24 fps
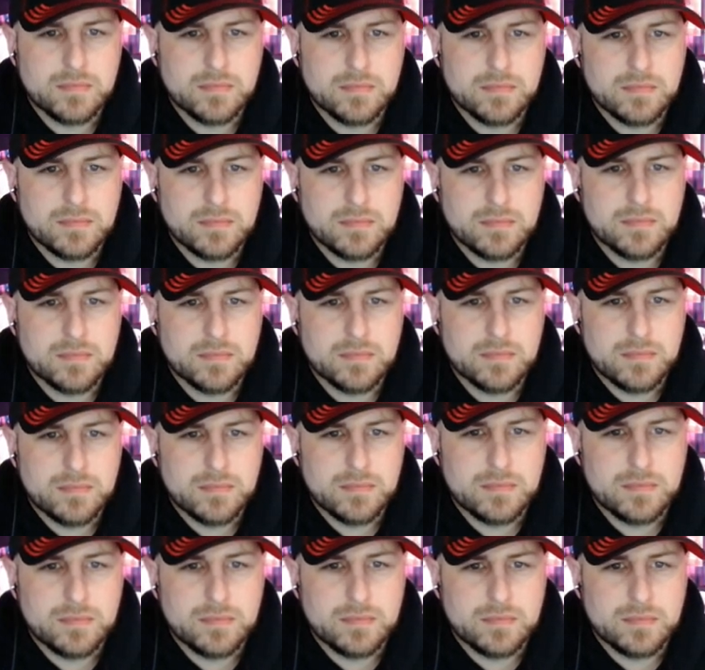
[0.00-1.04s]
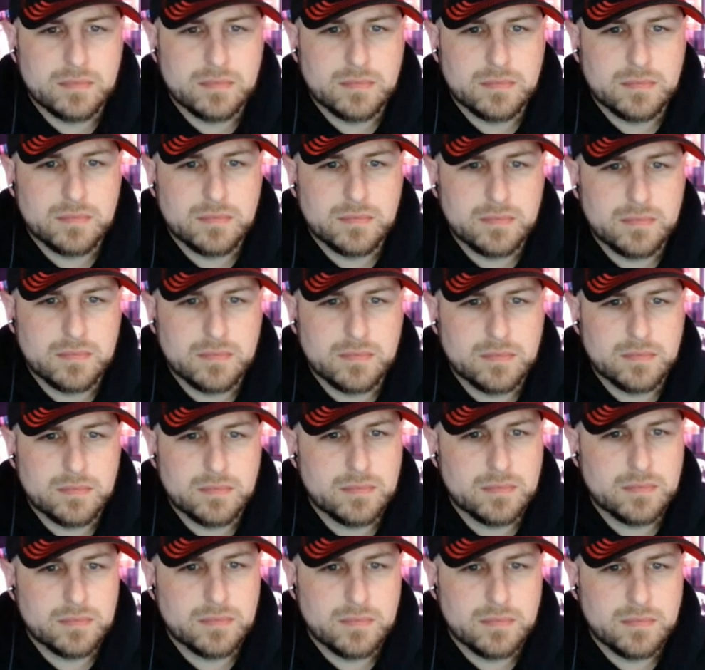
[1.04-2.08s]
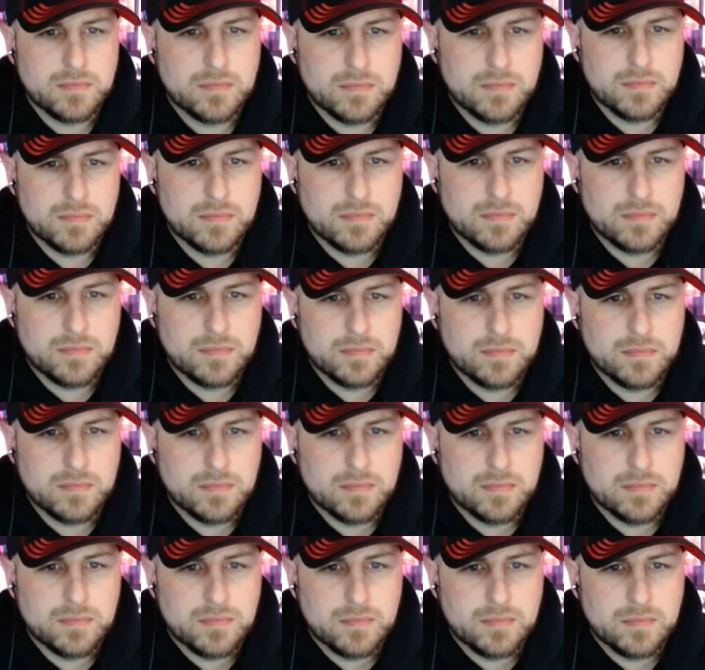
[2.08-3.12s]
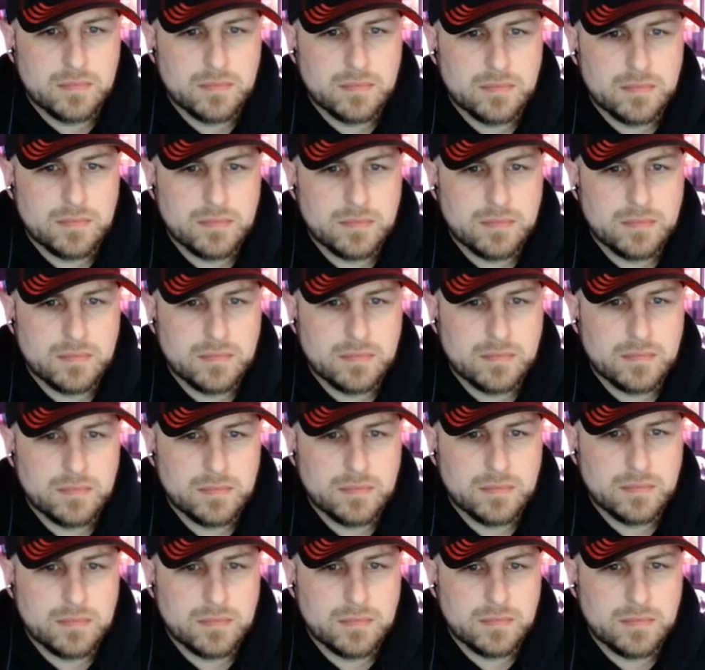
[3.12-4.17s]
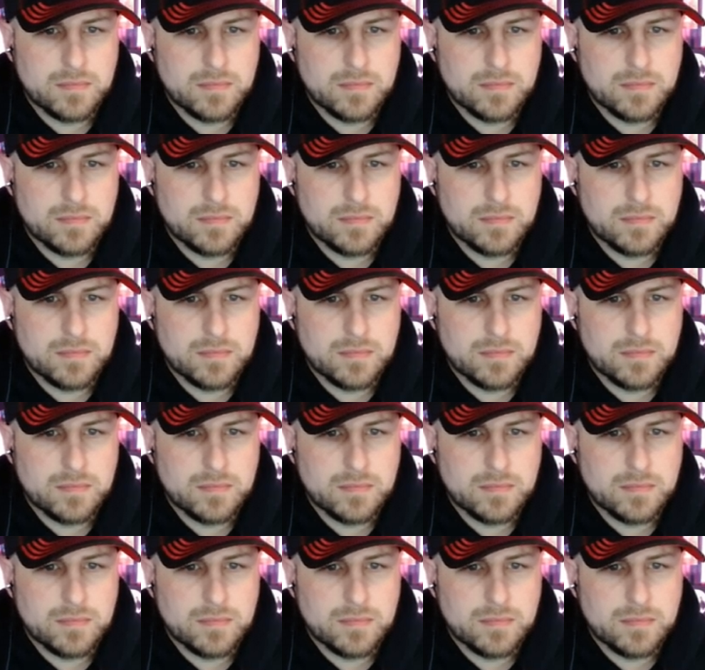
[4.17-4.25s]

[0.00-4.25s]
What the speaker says: No words are spoken by the person on screen.